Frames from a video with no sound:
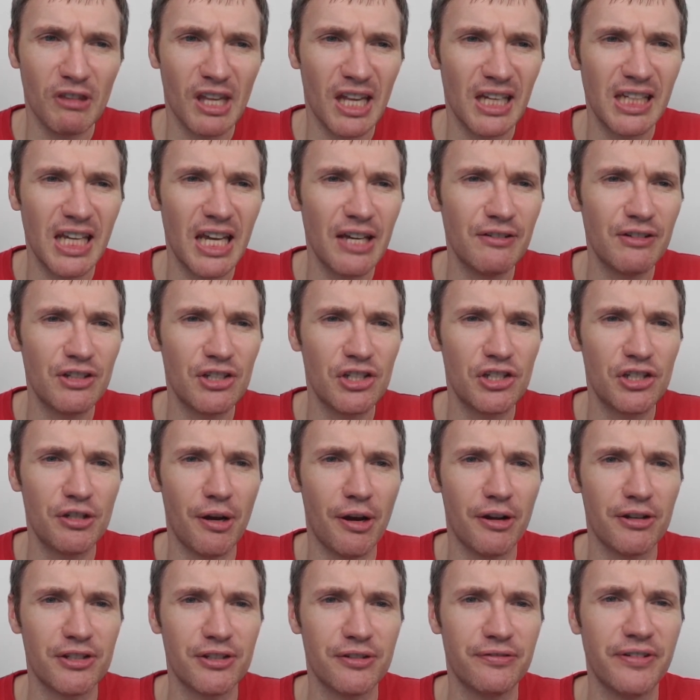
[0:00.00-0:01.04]
going to give this a 2
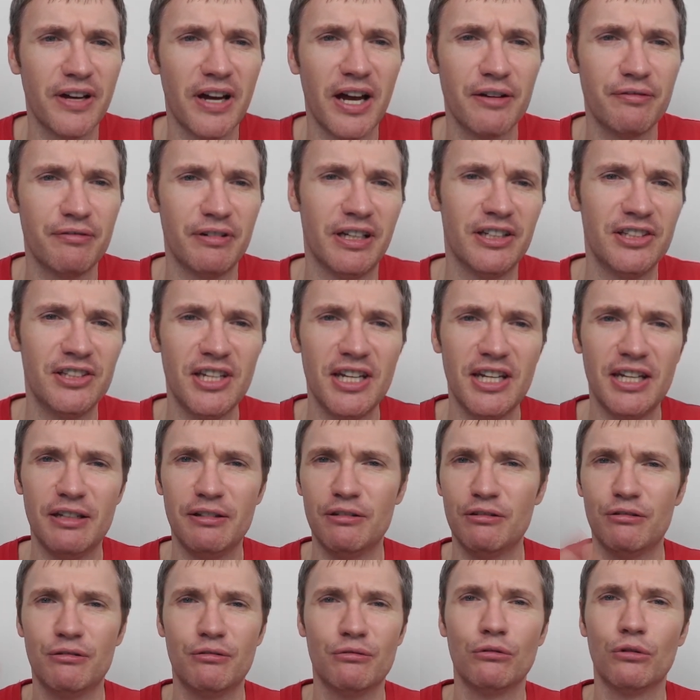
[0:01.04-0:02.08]
out of 5. Really. I said it
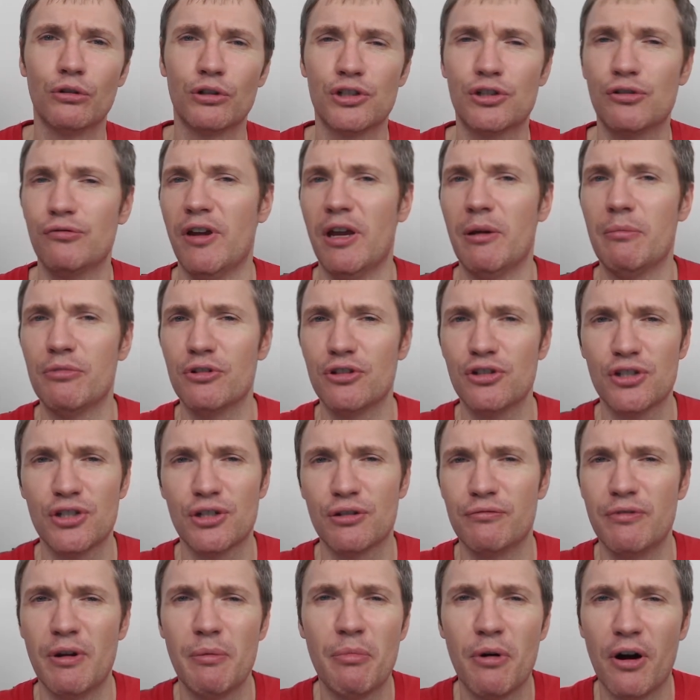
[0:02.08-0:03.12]
looks great, but just a
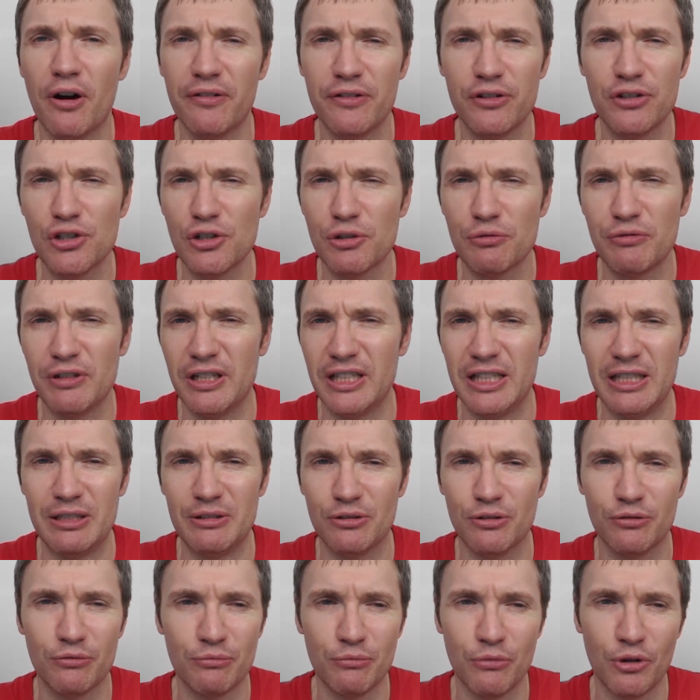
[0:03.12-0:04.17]
rip-off. It's just really
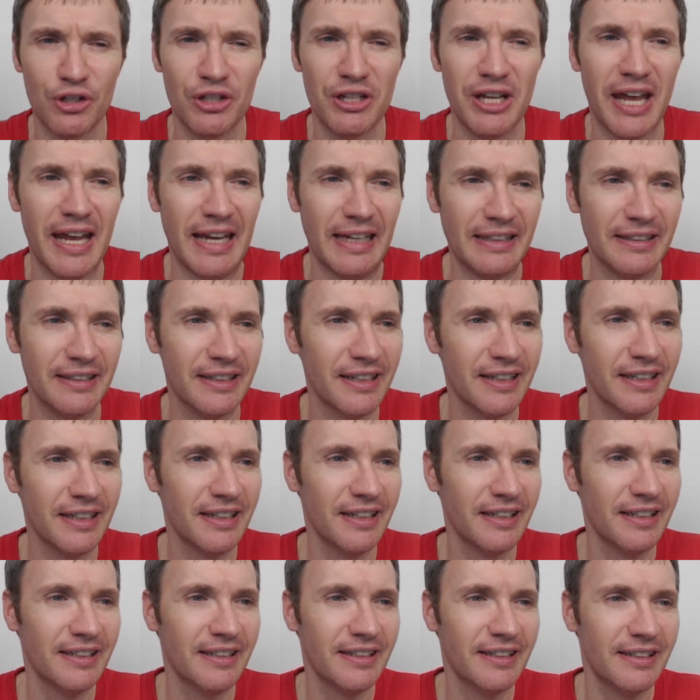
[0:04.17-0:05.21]
sort of mundane.
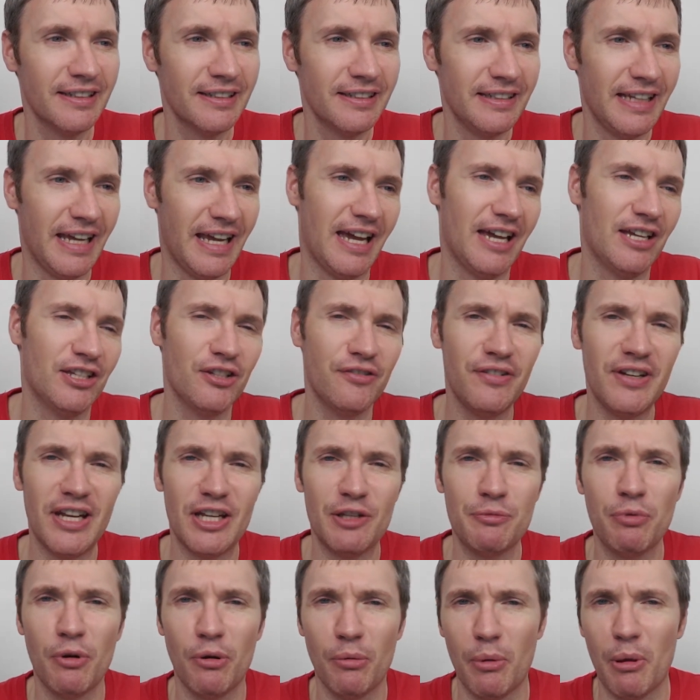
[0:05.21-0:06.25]
Yeah, so I think that's
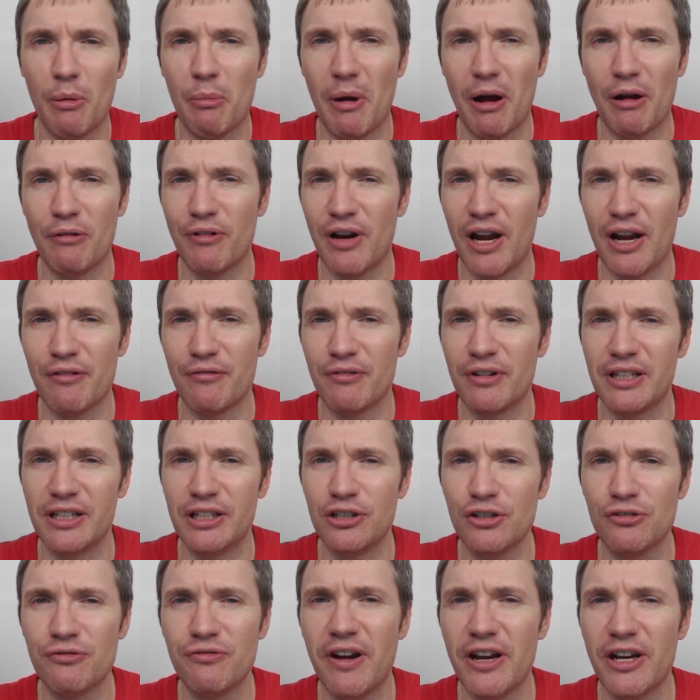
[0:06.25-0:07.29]
probably about right, really.
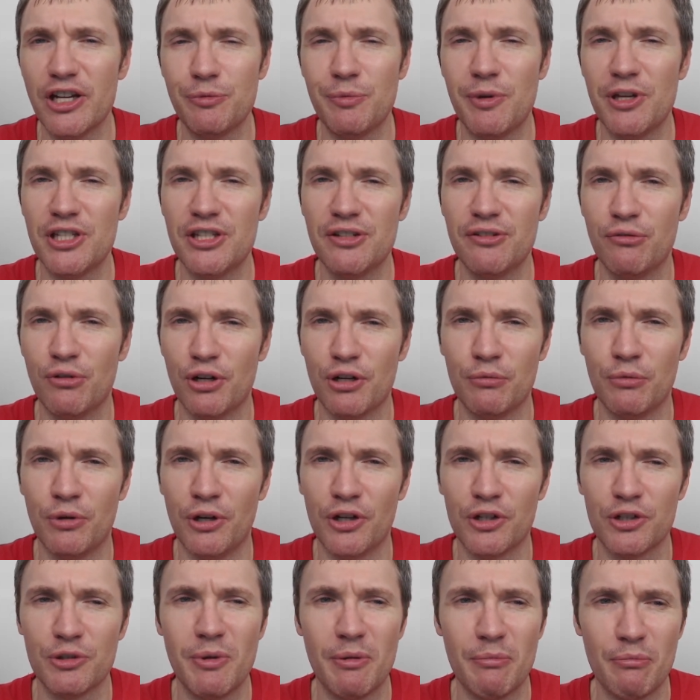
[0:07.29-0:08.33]
Just very expensive what it
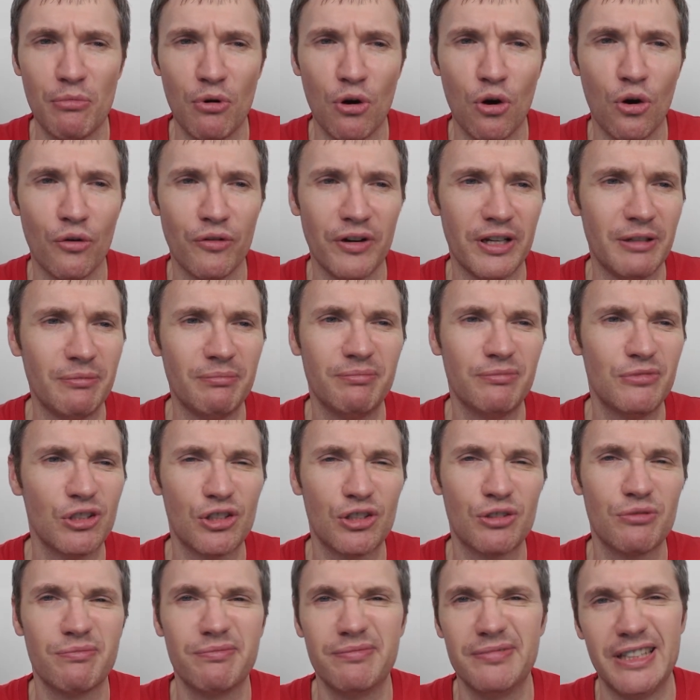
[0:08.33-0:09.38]
was, a bit boring.
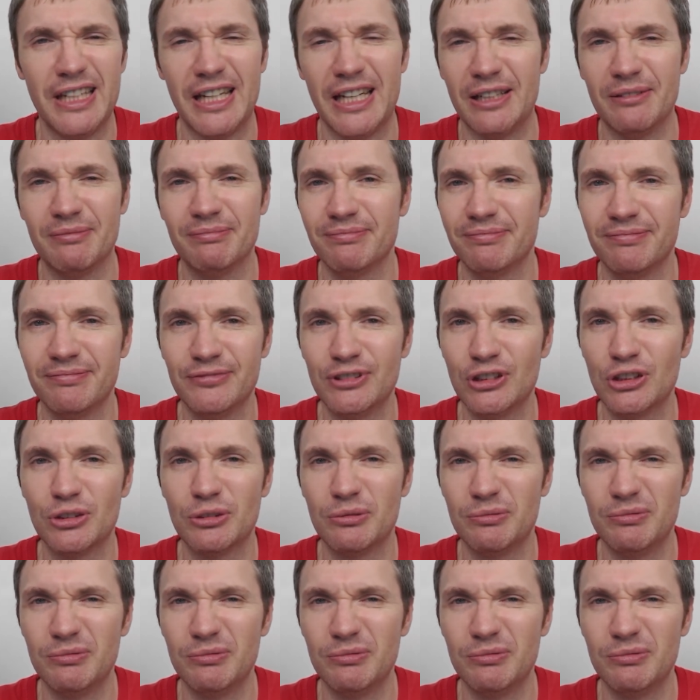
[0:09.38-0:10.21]
Just, yeah, just,